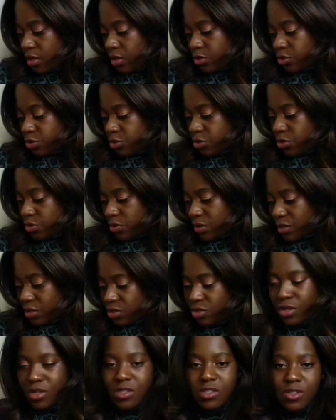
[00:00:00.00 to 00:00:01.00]
so
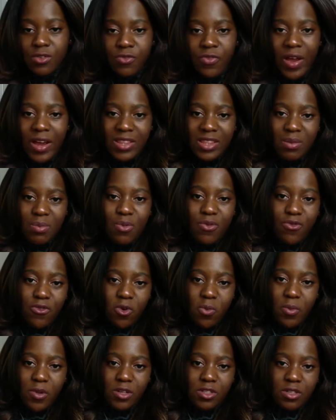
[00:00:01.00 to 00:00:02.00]
that does affect the
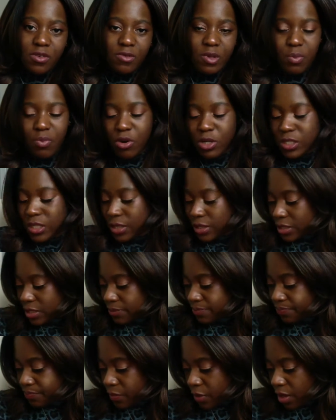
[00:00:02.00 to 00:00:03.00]
performance of the
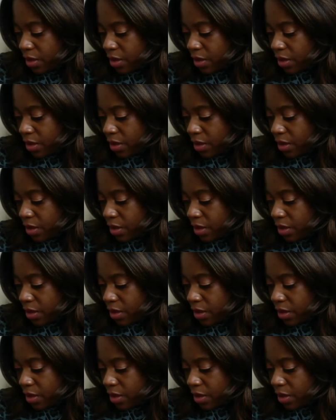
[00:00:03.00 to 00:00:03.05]
product.